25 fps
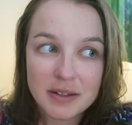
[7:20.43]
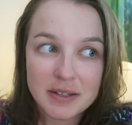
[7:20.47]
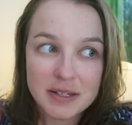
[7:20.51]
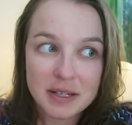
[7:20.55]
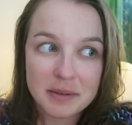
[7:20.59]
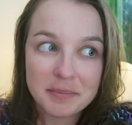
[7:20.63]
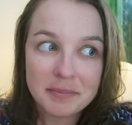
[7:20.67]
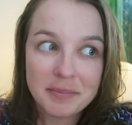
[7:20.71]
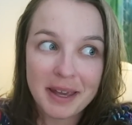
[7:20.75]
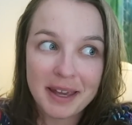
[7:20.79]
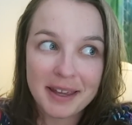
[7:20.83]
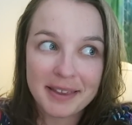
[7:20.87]

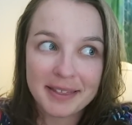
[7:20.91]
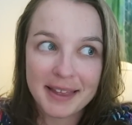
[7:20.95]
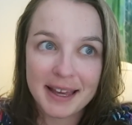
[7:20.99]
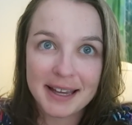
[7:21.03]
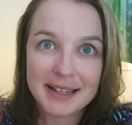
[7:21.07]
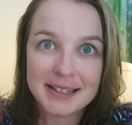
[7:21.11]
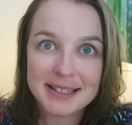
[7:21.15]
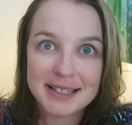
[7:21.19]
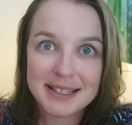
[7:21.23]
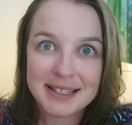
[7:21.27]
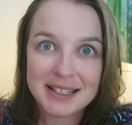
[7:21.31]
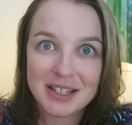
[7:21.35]
to make
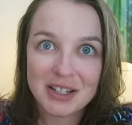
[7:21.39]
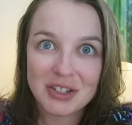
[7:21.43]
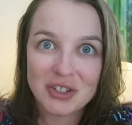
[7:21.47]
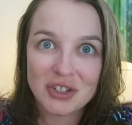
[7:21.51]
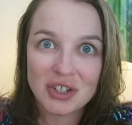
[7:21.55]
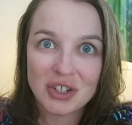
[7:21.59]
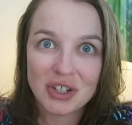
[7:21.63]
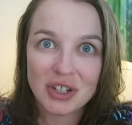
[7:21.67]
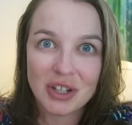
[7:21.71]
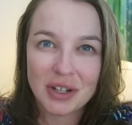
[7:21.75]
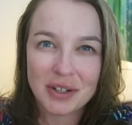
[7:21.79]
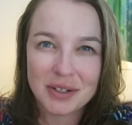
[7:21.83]
that
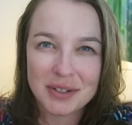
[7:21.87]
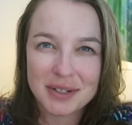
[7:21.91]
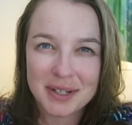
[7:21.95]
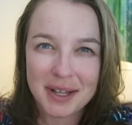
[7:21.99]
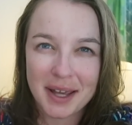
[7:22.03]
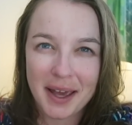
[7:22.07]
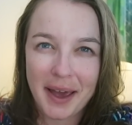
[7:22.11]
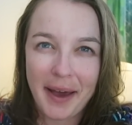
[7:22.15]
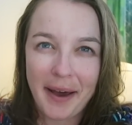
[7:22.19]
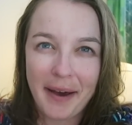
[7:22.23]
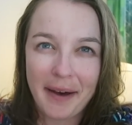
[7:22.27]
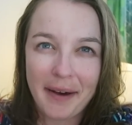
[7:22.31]
decision and
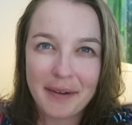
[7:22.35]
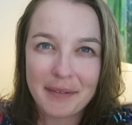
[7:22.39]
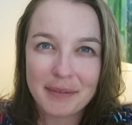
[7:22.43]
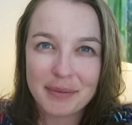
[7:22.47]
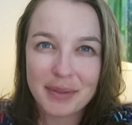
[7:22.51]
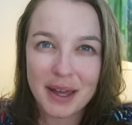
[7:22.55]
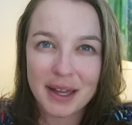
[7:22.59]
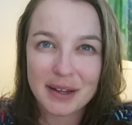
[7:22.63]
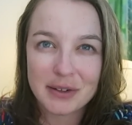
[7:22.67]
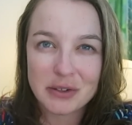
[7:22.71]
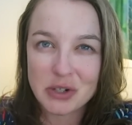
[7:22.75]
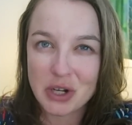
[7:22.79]
to
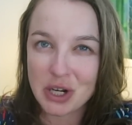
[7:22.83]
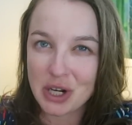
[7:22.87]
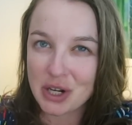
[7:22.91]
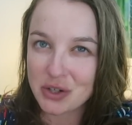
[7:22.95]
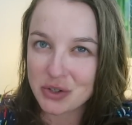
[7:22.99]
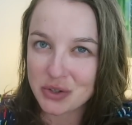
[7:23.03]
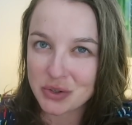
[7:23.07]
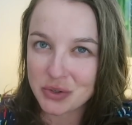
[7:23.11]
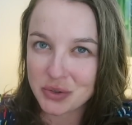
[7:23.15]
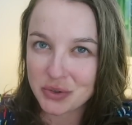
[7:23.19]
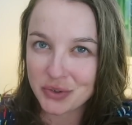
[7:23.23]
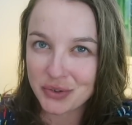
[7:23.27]
have that
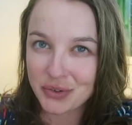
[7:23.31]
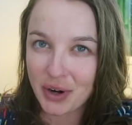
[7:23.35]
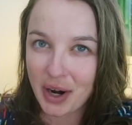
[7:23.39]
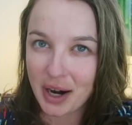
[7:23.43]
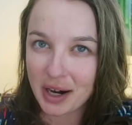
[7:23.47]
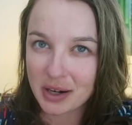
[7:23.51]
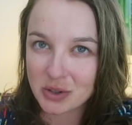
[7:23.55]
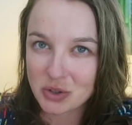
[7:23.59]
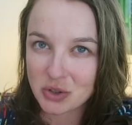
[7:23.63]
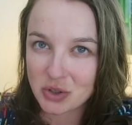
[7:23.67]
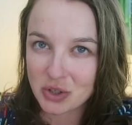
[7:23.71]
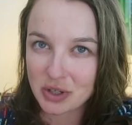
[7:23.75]
change in
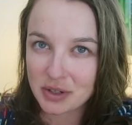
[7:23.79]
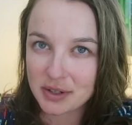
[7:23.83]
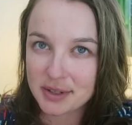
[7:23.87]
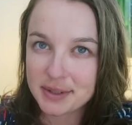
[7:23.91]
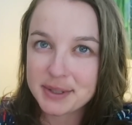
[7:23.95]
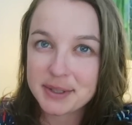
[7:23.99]
direction.